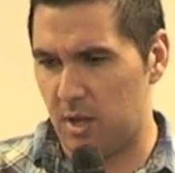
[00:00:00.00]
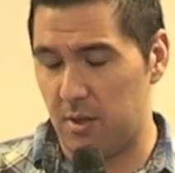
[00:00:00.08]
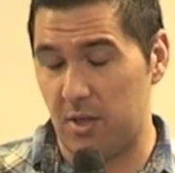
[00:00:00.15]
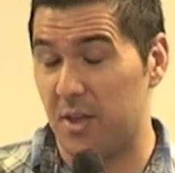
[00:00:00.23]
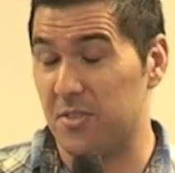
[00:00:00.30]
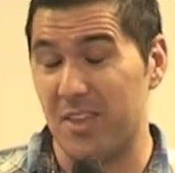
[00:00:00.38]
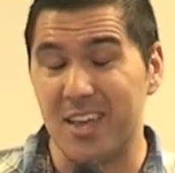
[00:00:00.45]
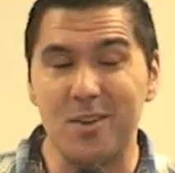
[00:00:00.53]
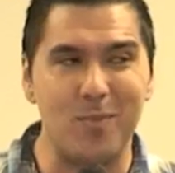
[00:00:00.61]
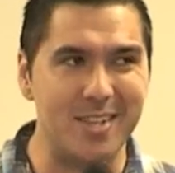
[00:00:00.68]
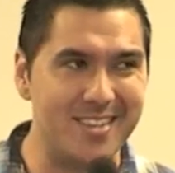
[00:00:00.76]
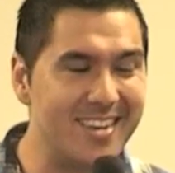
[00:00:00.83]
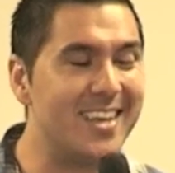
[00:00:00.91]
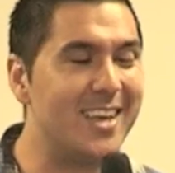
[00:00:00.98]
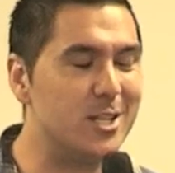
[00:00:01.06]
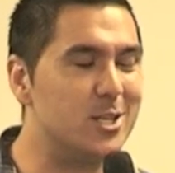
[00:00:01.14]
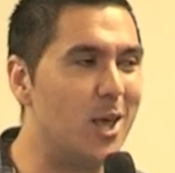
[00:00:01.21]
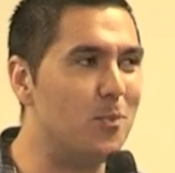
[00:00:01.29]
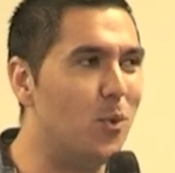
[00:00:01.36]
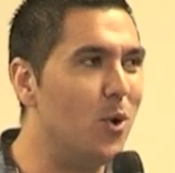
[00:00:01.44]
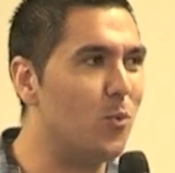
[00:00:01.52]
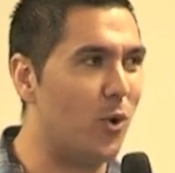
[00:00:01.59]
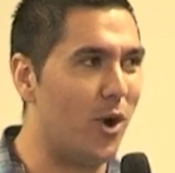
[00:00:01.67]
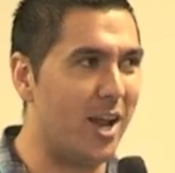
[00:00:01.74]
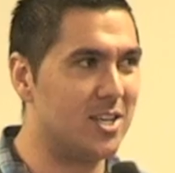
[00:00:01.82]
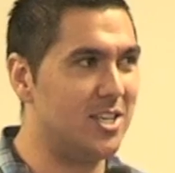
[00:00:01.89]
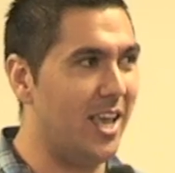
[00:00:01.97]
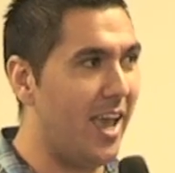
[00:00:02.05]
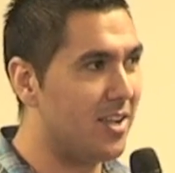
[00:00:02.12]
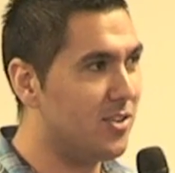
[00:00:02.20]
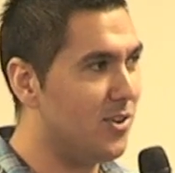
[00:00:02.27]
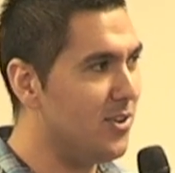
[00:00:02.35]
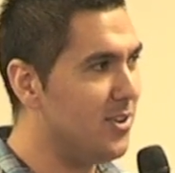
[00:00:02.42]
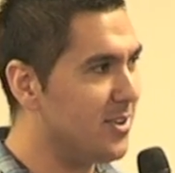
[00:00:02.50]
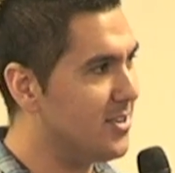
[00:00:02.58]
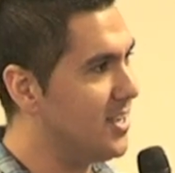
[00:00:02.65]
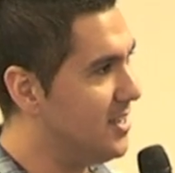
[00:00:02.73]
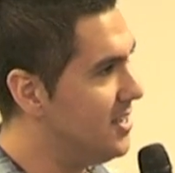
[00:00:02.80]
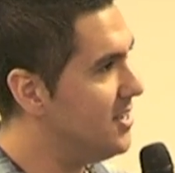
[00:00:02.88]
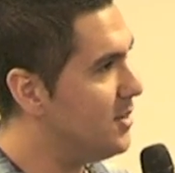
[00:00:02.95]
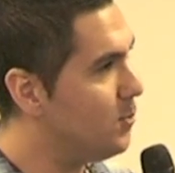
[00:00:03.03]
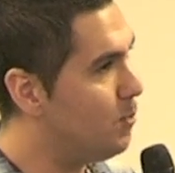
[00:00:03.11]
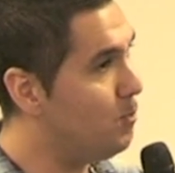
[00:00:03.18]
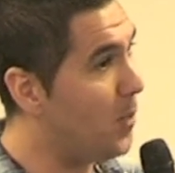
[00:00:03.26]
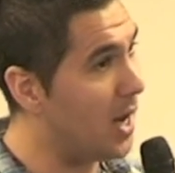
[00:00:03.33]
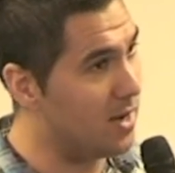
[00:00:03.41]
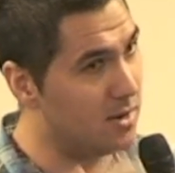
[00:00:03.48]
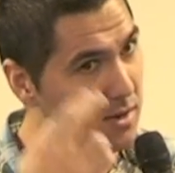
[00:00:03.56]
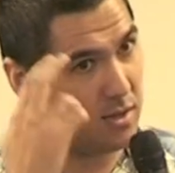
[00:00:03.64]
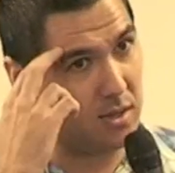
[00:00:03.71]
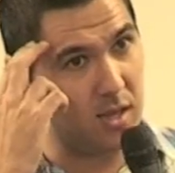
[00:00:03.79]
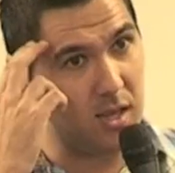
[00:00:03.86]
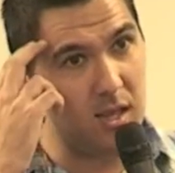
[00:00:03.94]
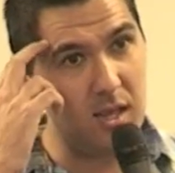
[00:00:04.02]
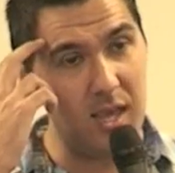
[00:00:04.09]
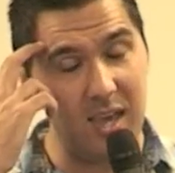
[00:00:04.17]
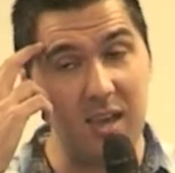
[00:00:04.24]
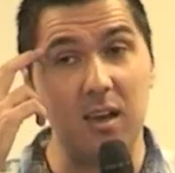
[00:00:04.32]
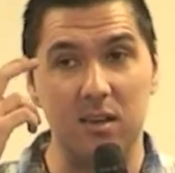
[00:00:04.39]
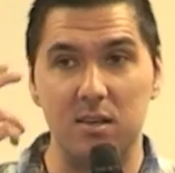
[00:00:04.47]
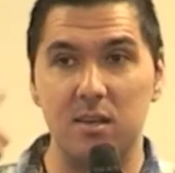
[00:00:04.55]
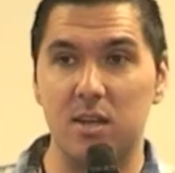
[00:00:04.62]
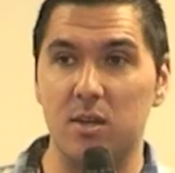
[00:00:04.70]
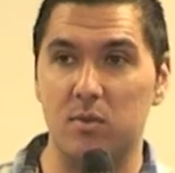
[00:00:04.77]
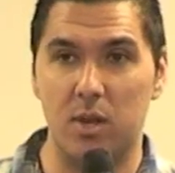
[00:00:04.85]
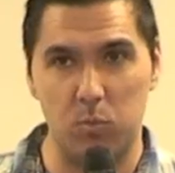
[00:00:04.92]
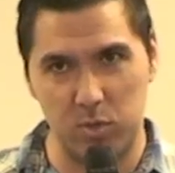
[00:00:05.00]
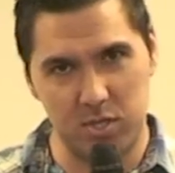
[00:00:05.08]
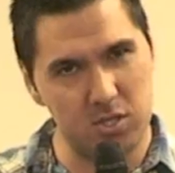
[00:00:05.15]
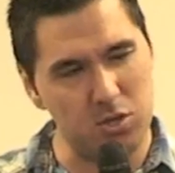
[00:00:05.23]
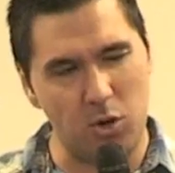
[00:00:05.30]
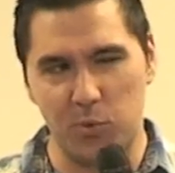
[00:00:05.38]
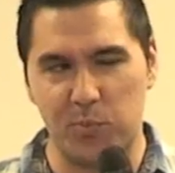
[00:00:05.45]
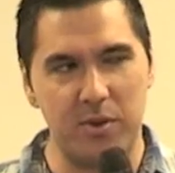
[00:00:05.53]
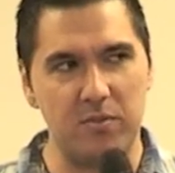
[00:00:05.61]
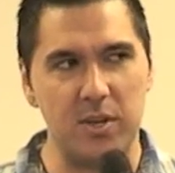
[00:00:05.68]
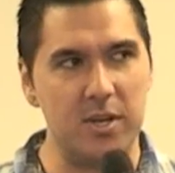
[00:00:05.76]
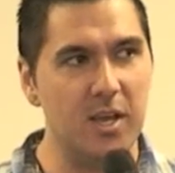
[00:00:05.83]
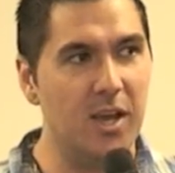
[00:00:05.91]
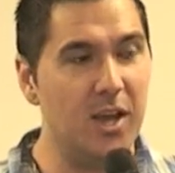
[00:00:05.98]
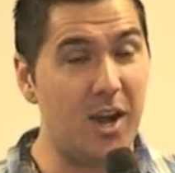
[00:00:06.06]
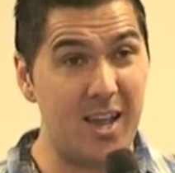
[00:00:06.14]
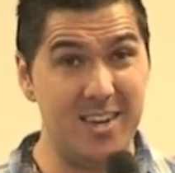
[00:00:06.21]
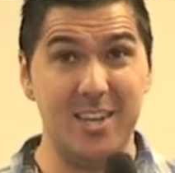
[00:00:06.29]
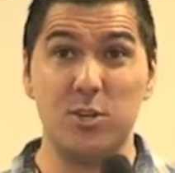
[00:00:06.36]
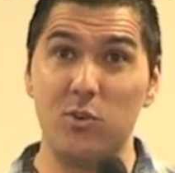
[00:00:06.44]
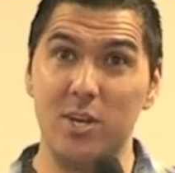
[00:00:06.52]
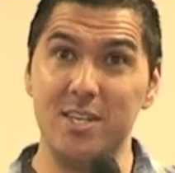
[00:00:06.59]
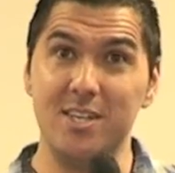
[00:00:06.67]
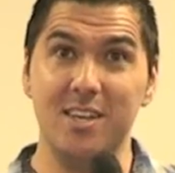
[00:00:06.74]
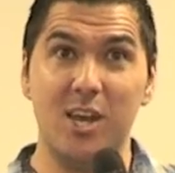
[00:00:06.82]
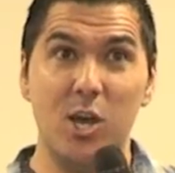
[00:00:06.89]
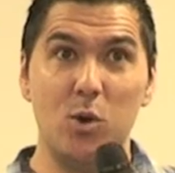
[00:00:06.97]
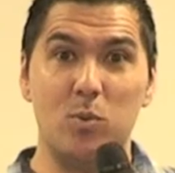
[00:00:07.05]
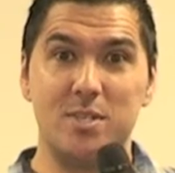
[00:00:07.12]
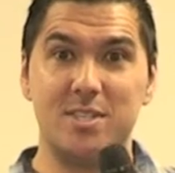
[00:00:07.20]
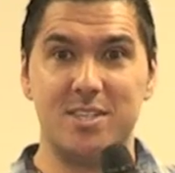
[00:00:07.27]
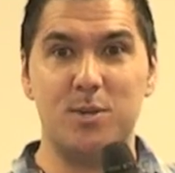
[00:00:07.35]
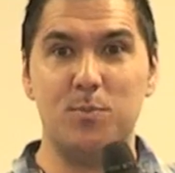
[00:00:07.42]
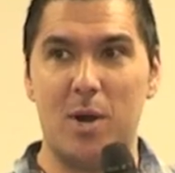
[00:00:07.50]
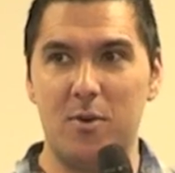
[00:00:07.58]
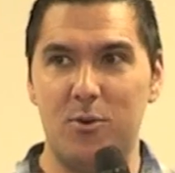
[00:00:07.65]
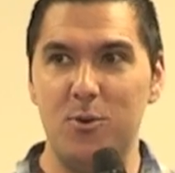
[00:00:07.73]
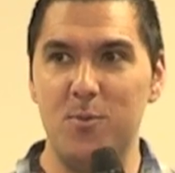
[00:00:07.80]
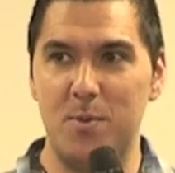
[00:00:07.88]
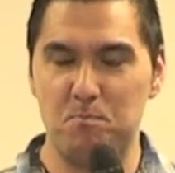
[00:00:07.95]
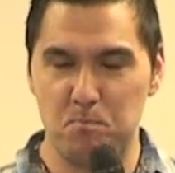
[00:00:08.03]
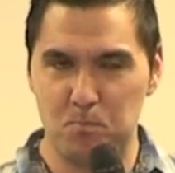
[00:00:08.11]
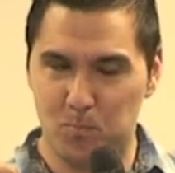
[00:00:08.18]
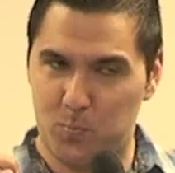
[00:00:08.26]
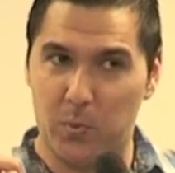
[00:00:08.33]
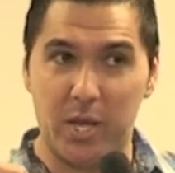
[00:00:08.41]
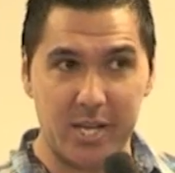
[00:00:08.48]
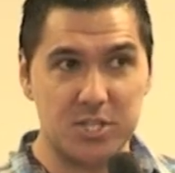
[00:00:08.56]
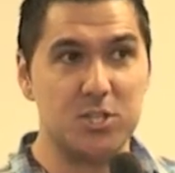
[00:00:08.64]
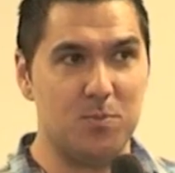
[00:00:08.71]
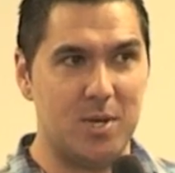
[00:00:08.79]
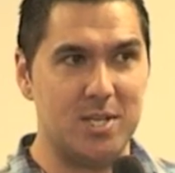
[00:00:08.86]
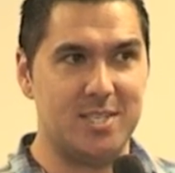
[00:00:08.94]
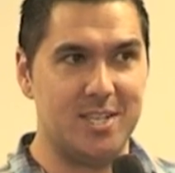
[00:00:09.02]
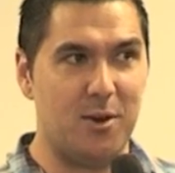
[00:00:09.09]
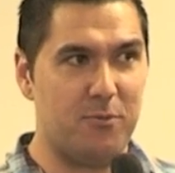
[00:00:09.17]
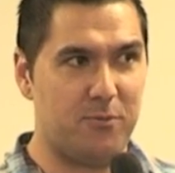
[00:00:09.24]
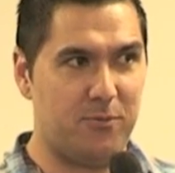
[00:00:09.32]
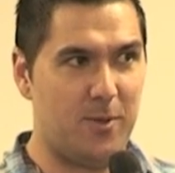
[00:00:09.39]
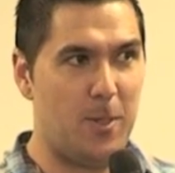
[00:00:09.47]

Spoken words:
I thank Him I didn't get to that point where I actually acted on it, because I didn't. But here, it was so prevalent. I literally would sit in my room and picture myself